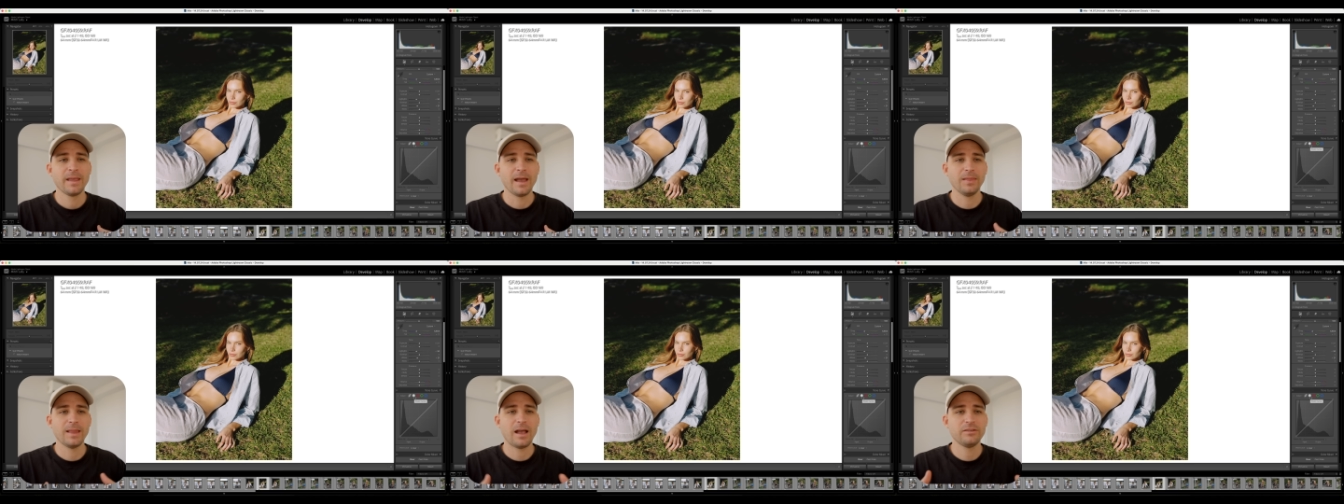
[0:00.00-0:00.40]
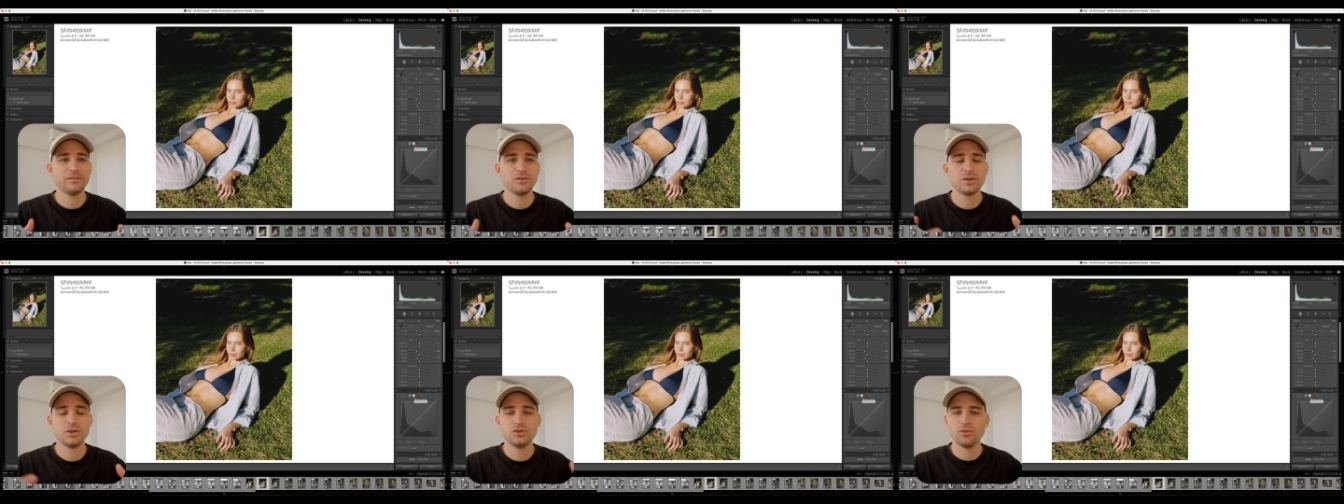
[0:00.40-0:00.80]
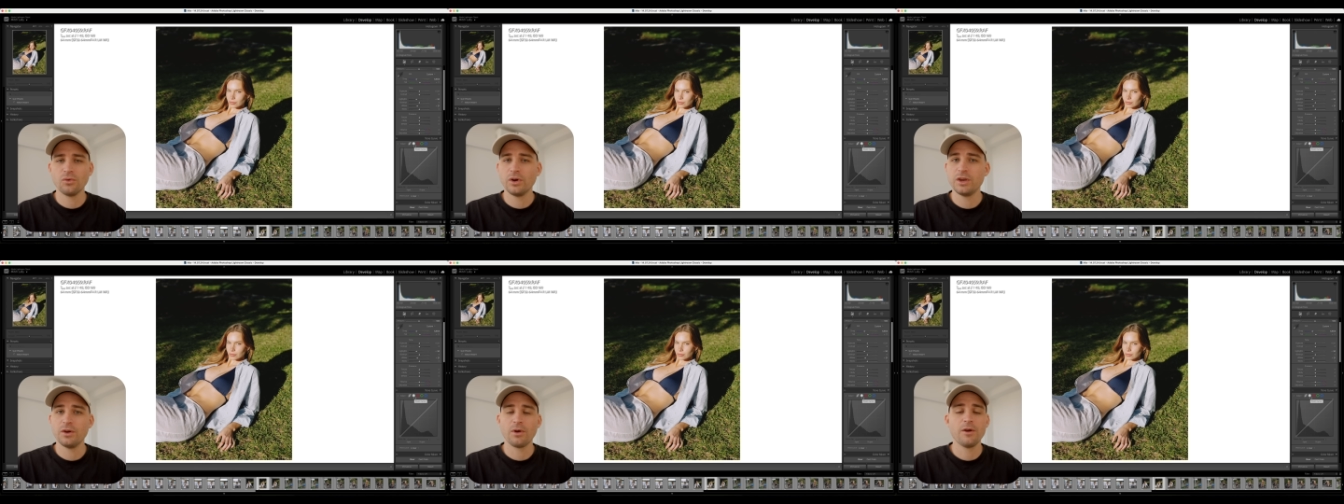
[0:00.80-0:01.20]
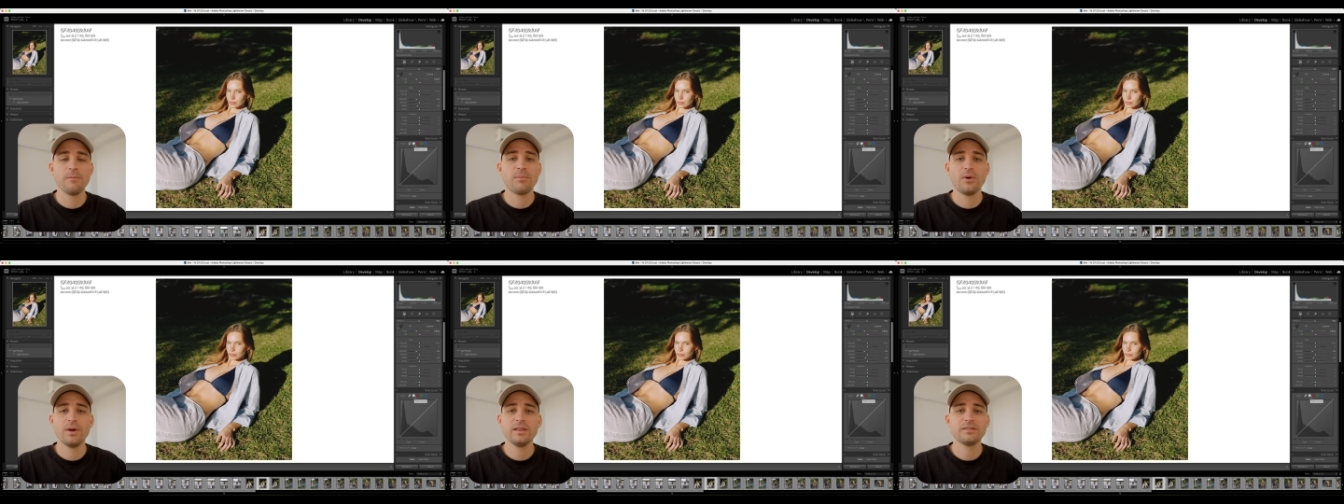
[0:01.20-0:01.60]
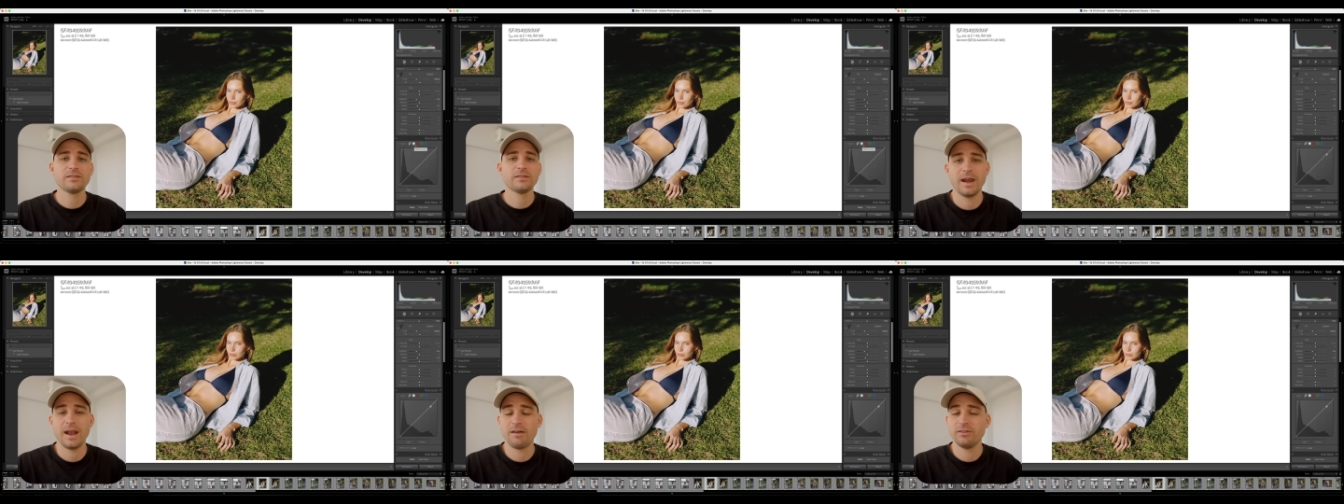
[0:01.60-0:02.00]
allows you to draw your own
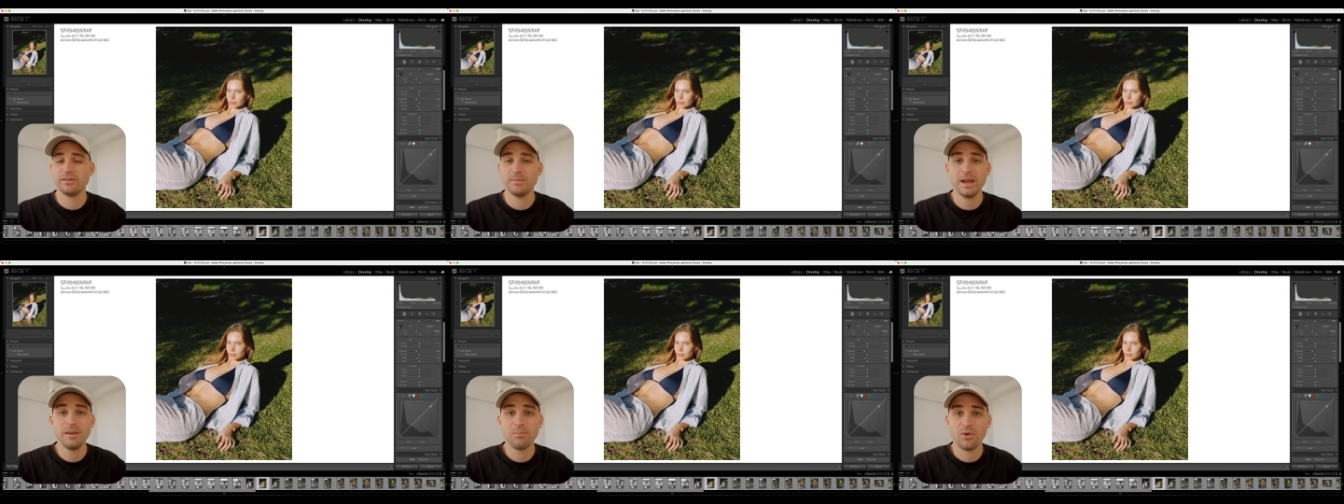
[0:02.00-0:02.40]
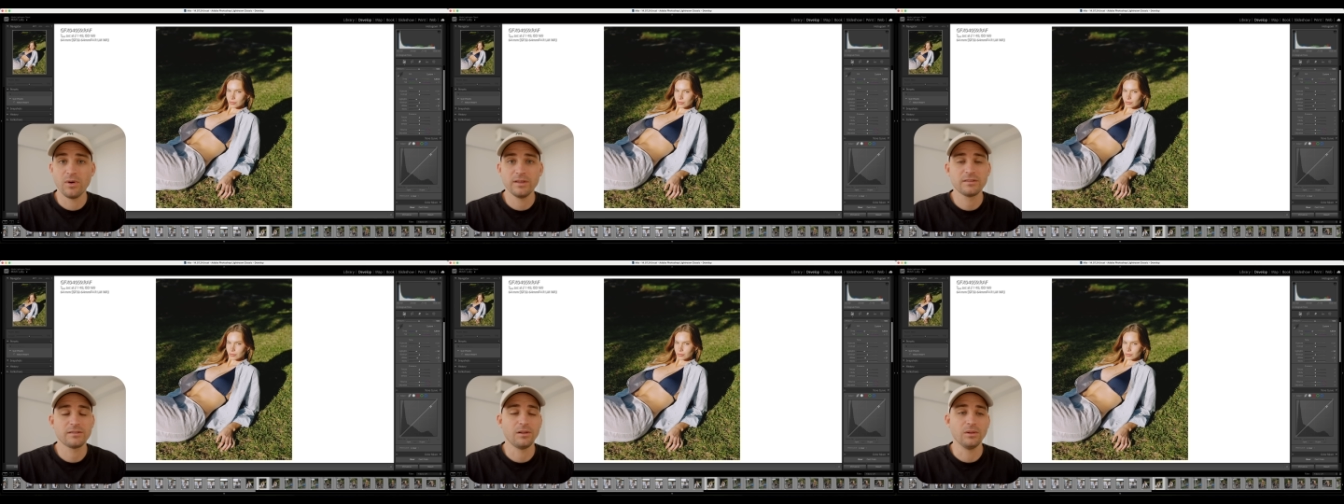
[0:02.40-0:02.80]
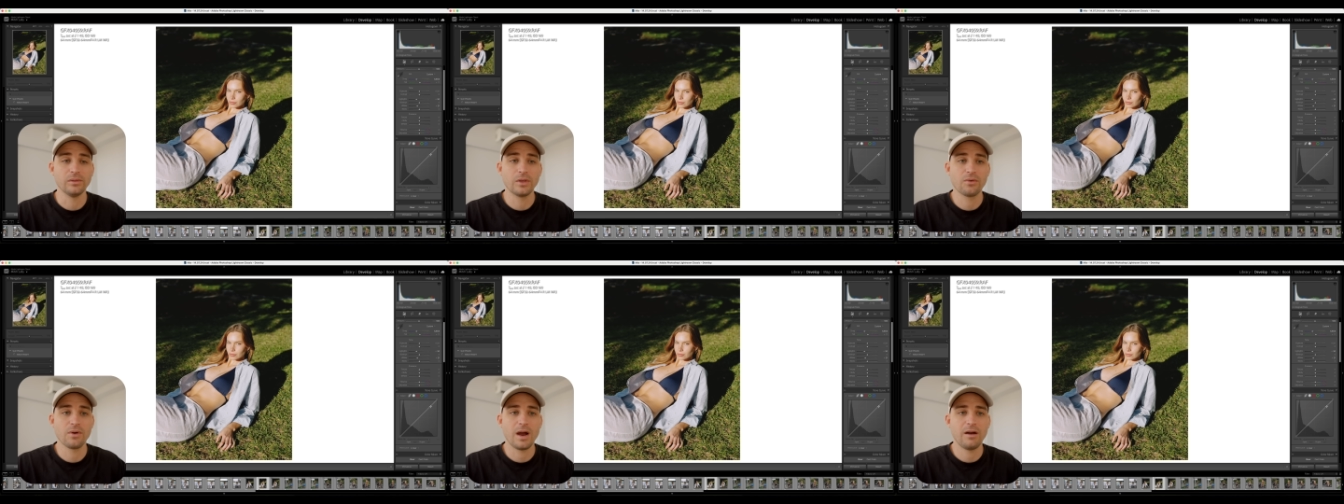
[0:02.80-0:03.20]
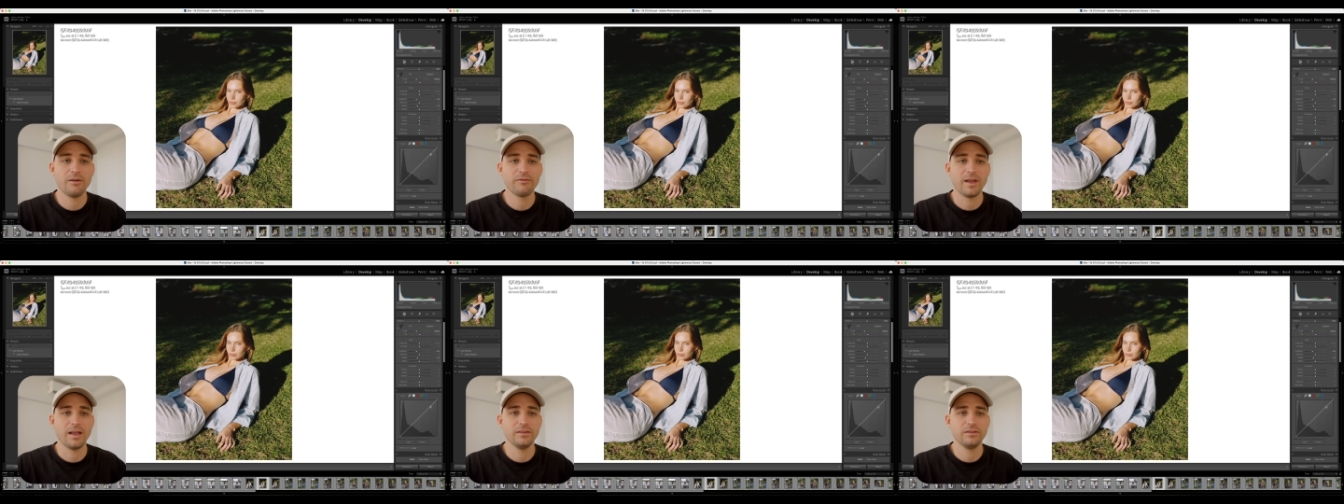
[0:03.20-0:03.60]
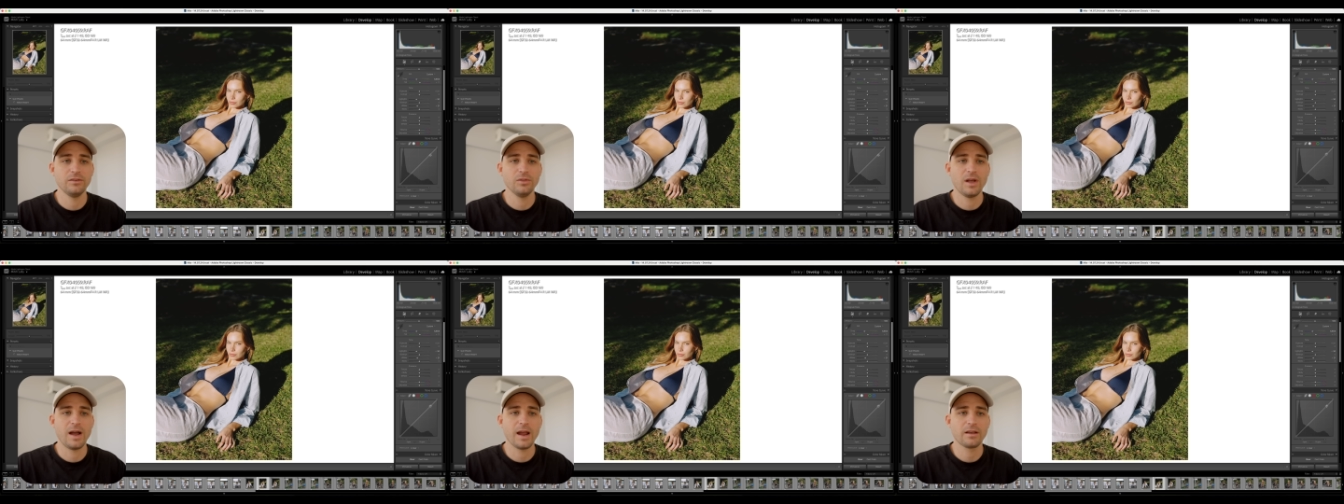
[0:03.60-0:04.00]
points and have as many points along the graph as
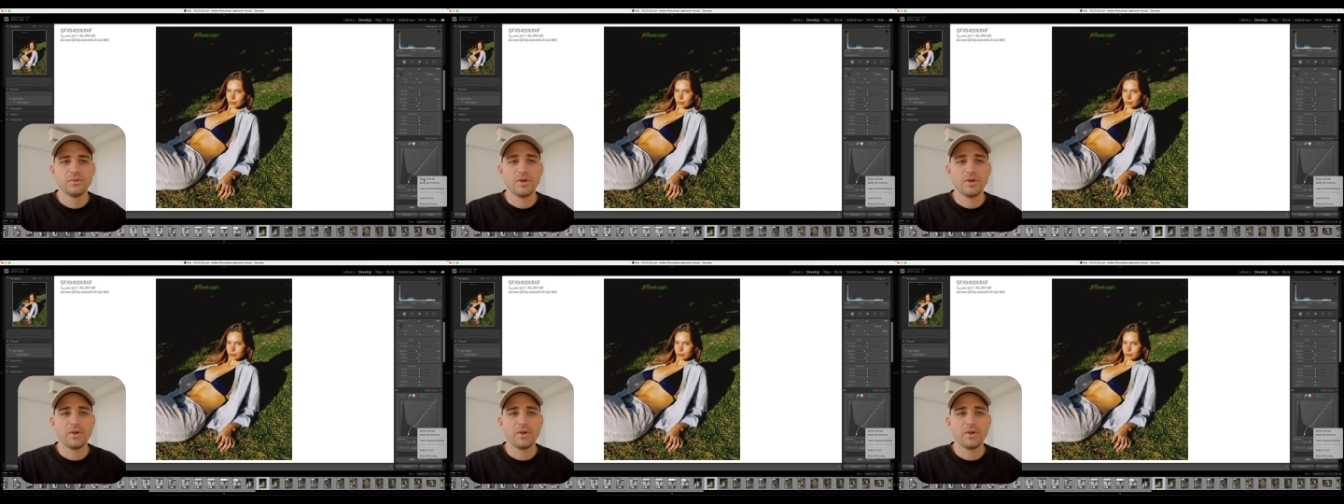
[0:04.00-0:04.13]
you'd like.